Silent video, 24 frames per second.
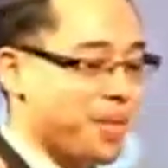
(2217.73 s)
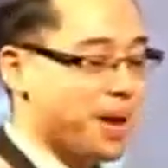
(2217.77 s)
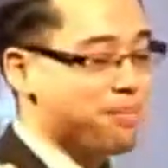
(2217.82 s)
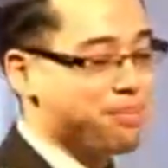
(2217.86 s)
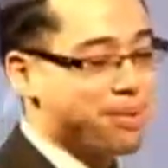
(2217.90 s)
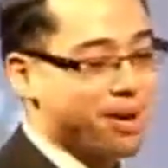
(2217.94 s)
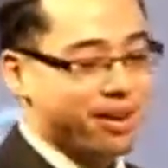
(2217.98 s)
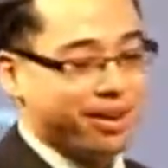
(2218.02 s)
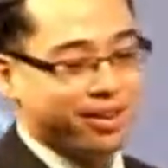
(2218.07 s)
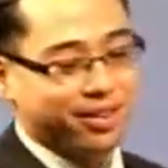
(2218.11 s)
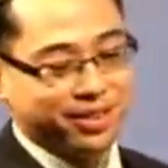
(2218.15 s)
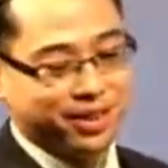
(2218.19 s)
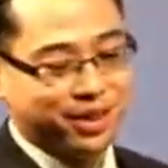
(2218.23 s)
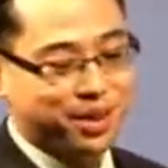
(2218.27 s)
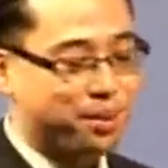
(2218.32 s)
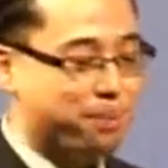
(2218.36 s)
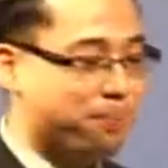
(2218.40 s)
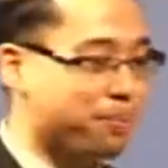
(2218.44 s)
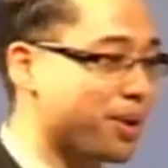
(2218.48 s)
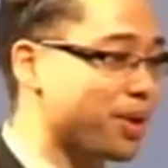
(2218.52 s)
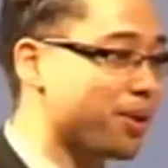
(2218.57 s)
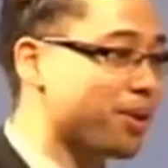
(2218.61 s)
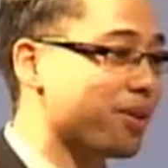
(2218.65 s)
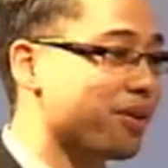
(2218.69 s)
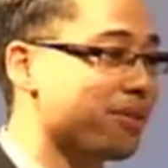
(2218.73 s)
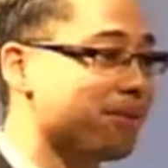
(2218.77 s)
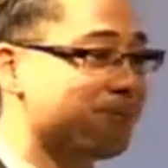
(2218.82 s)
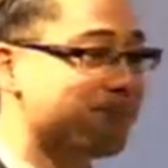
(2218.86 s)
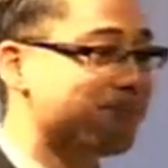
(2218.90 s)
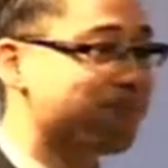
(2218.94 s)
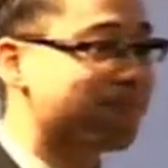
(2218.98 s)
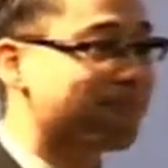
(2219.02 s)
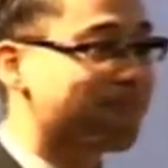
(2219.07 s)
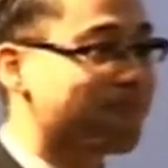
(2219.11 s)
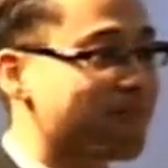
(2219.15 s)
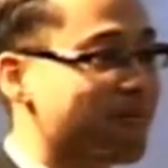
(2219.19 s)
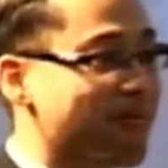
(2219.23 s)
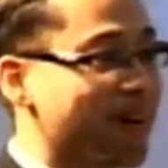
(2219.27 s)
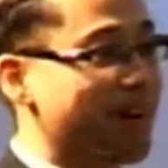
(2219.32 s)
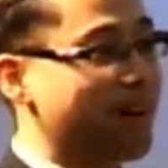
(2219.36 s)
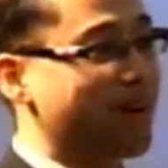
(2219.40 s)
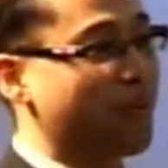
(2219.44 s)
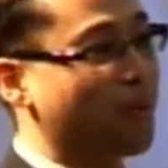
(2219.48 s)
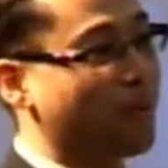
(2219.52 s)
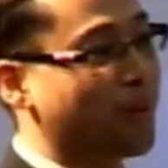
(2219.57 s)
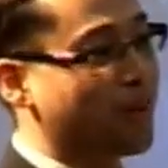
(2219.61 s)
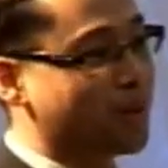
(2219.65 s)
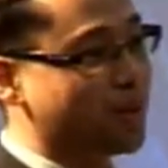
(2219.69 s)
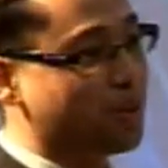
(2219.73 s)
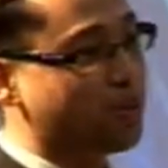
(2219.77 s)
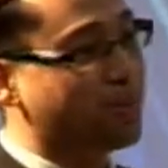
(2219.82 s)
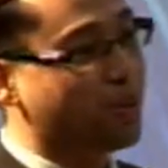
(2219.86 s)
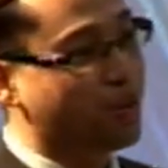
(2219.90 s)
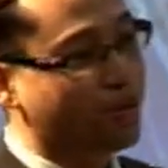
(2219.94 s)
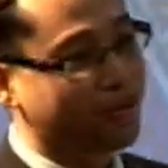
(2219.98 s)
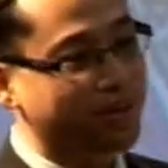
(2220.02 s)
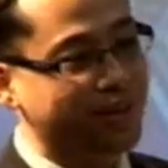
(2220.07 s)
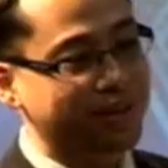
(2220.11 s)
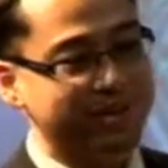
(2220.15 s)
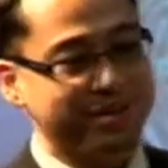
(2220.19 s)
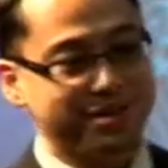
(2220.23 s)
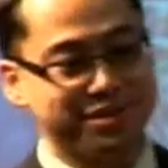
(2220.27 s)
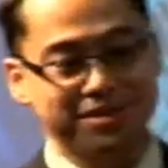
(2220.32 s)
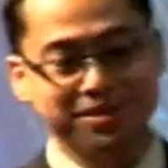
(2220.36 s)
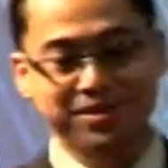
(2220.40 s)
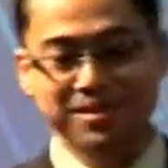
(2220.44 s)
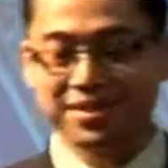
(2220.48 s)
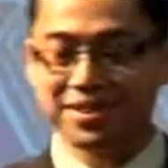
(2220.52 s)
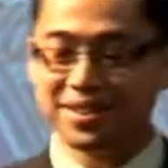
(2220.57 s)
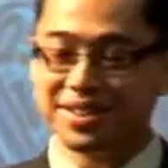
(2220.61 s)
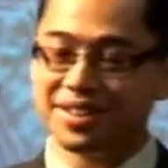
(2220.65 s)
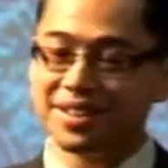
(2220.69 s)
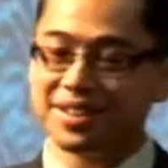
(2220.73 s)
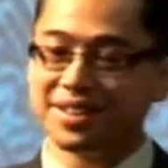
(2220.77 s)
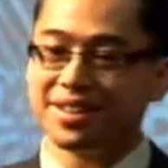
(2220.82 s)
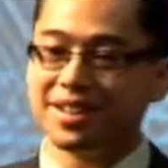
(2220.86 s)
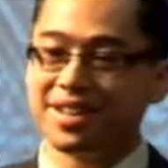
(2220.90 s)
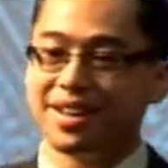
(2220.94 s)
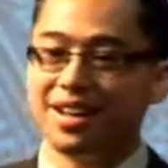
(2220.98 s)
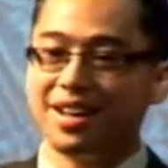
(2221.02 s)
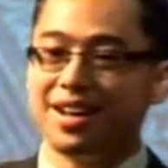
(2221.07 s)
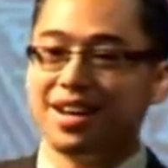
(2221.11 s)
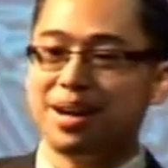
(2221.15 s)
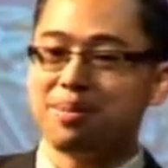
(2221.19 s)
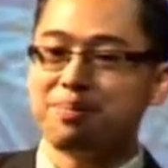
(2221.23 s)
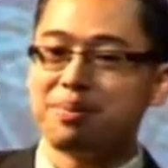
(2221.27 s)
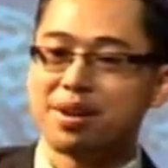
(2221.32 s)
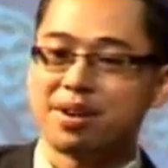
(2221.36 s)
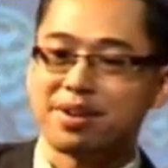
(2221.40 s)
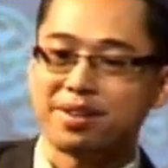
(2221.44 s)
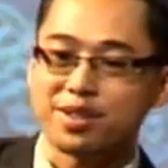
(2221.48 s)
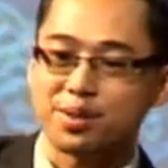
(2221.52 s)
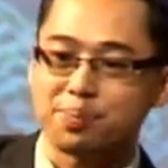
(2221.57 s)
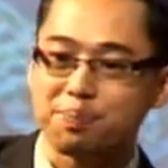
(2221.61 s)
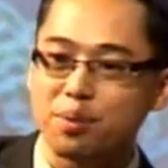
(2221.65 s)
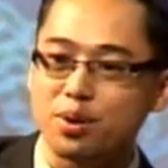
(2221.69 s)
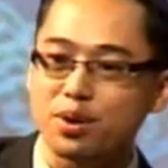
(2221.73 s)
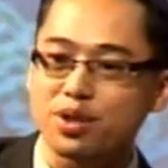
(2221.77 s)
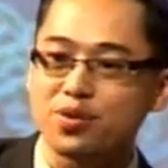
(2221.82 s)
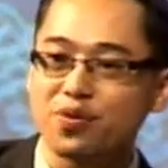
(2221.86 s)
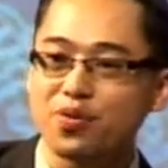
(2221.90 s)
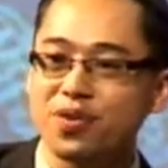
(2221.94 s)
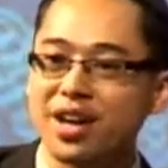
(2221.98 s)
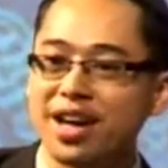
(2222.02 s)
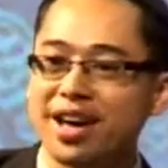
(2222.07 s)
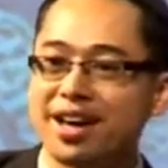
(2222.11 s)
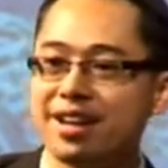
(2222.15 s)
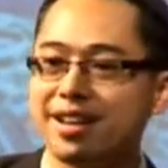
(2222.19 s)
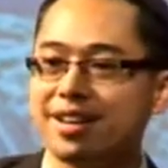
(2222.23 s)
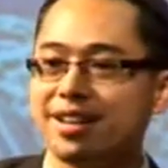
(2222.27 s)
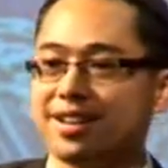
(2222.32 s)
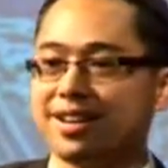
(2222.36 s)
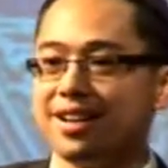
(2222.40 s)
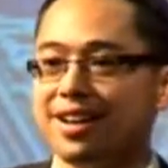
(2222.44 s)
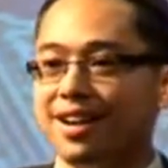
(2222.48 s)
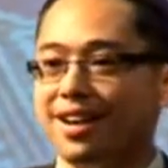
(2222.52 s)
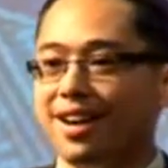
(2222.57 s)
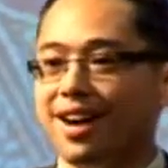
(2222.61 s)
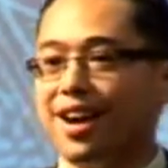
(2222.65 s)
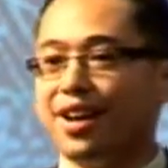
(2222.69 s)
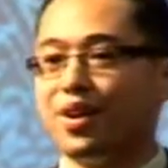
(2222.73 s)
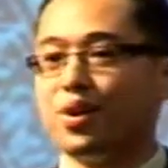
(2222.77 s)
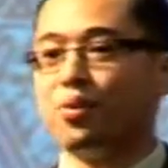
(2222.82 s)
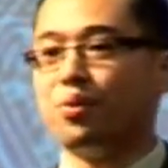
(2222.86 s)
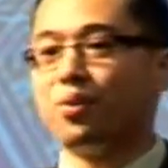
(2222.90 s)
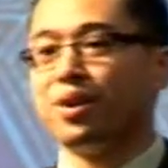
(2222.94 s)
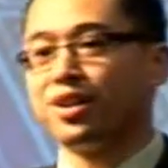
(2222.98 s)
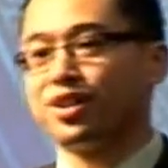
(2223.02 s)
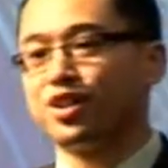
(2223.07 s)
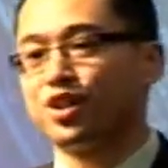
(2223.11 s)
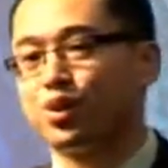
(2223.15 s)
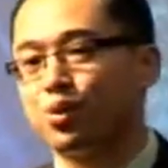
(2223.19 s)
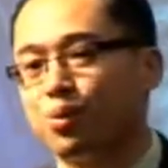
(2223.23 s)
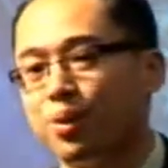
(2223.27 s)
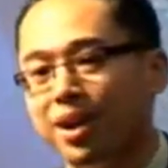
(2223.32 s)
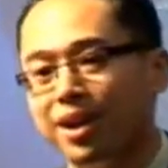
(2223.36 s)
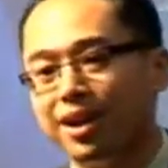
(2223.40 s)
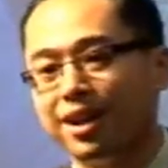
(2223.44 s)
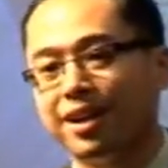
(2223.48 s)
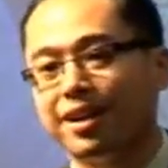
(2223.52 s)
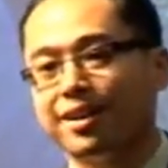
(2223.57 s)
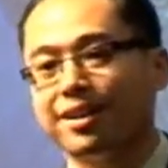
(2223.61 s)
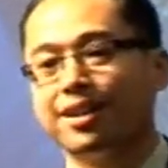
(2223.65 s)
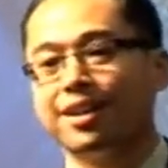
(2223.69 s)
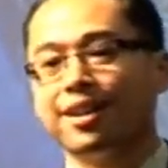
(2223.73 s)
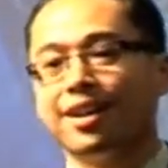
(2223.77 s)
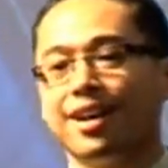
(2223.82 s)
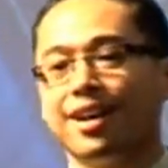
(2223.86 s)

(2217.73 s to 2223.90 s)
I'm not on the computer. I don't watch movies. I'm not a sports fanatic. I don't watch Twilight.